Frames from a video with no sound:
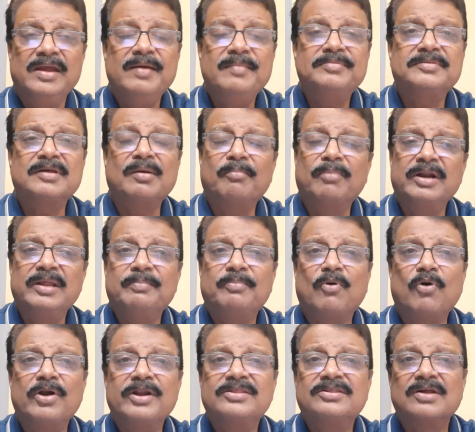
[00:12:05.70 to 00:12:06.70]
If somebody
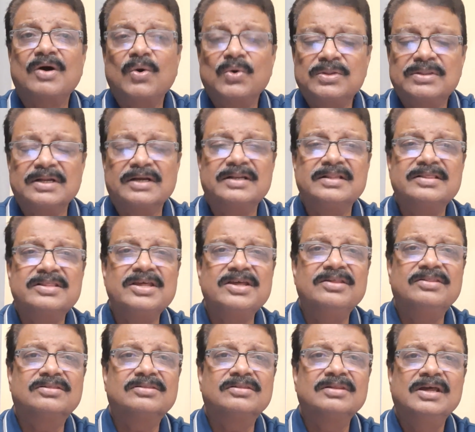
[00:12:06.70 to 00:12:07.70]
points out certain
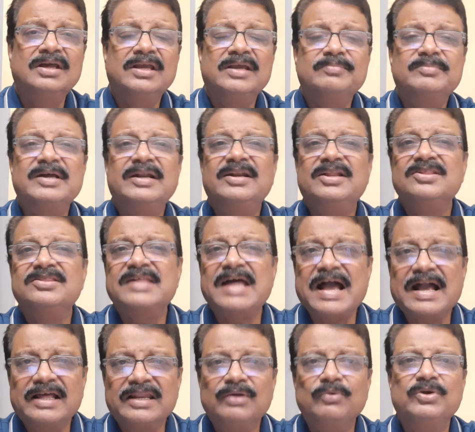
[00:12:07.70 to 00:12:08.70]
things, if they
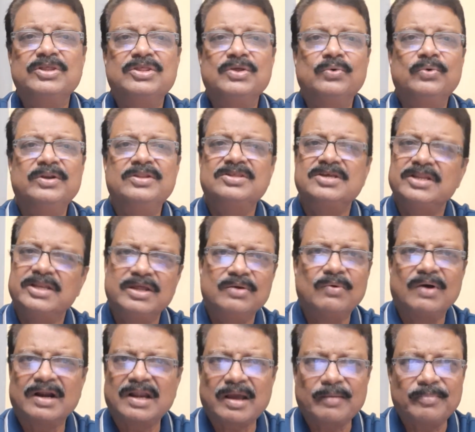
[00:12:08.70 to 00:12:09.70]
disagree with you, in GD
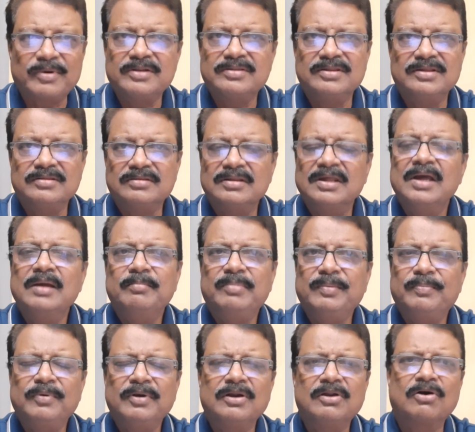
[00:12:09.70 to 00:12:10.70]
what happens is,
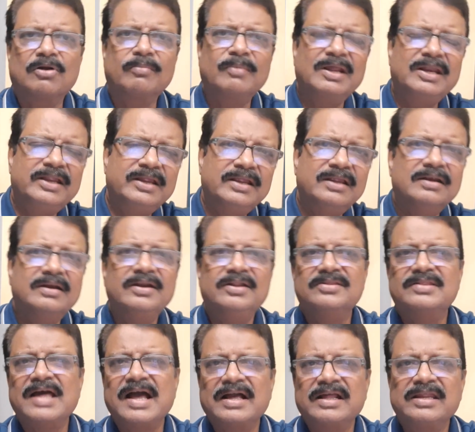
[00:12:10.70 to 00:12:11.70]
people normally
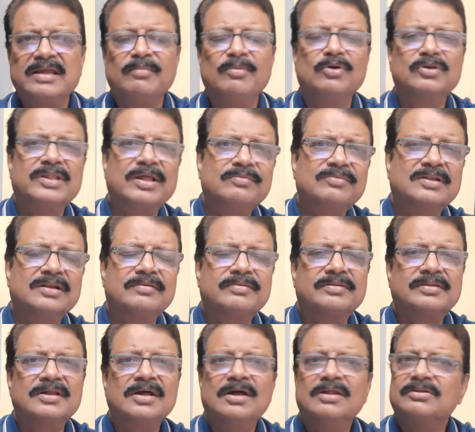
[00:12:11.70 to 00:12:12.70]
disagree among
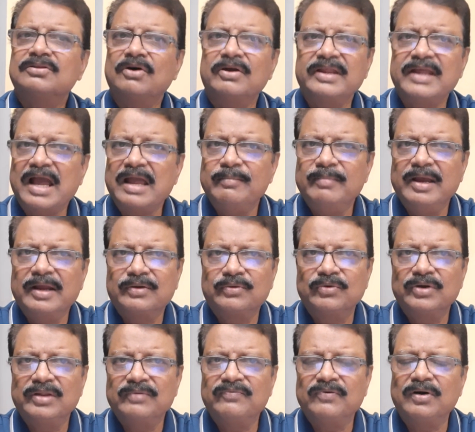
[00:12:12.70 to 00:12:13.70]
themselves. Sorry, I beg to
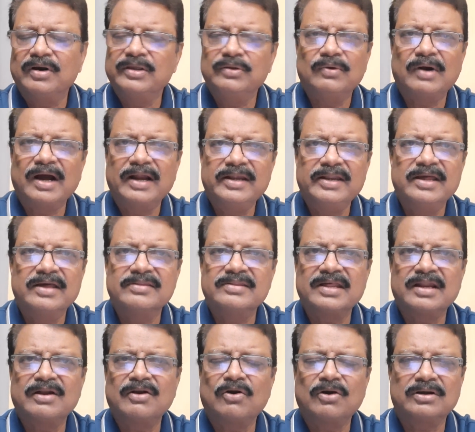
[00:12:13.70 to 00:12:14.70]
differ, your ideas
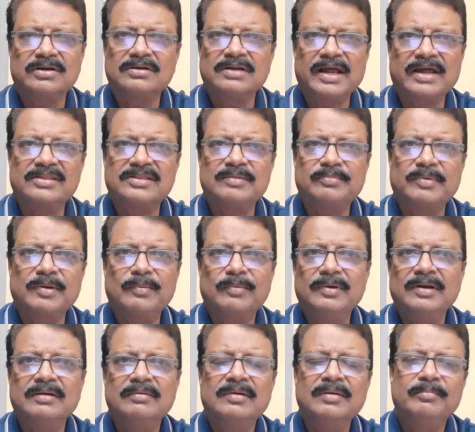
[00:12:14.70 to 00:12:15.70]
are not
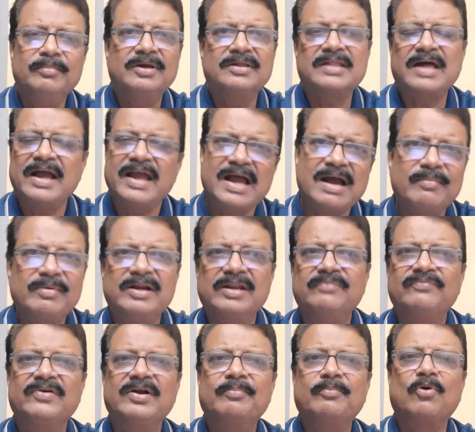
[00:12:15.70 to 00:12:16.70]
acceptable because I have a
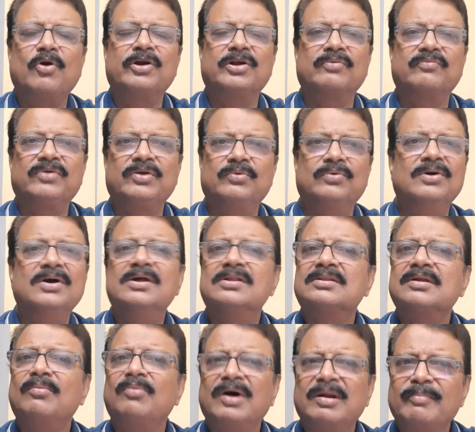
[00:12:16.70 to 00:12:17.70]
different point of view,
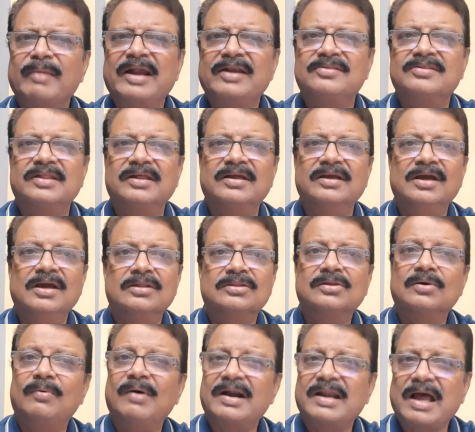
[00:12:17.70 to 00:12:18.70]
someone might say.
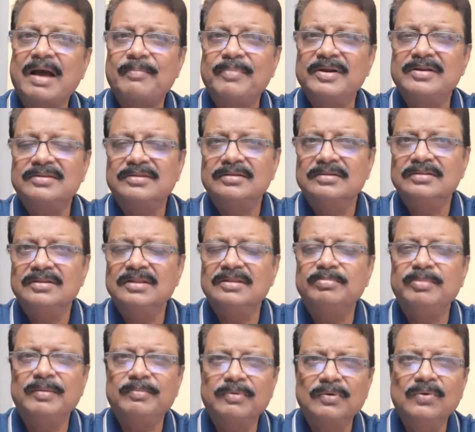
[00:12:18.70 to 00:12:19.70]
So what happens, these
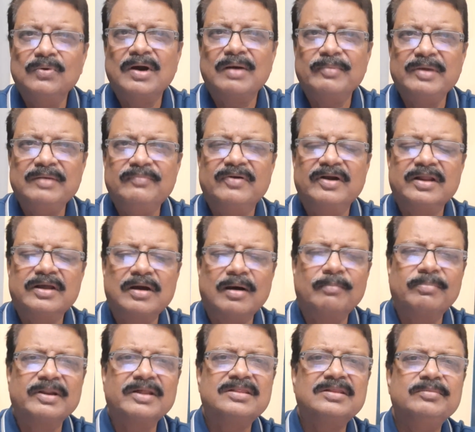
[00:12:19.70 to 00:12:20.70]
people who have inferiority
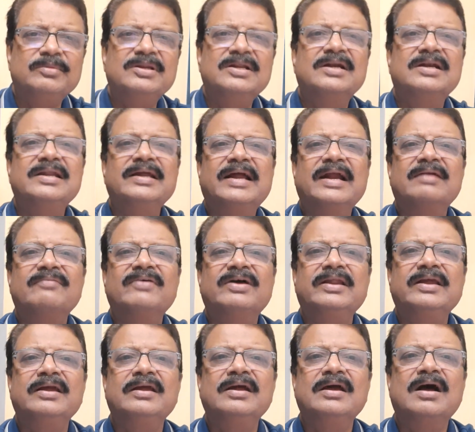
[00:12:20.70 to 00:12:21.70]
complex immediately get
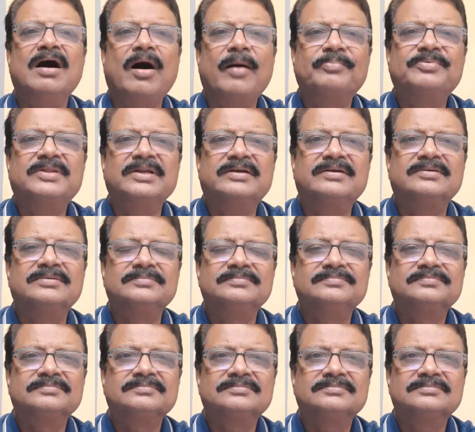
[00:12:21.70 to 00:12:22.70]
very upset,
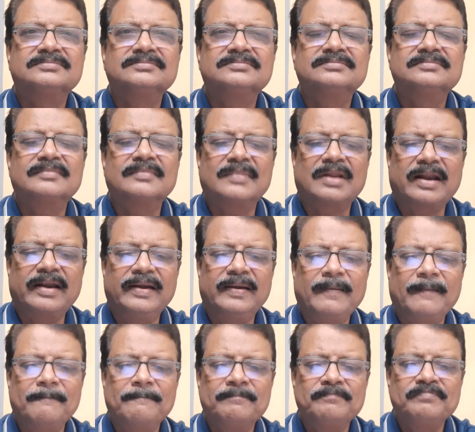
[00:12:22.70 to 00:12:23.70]
right?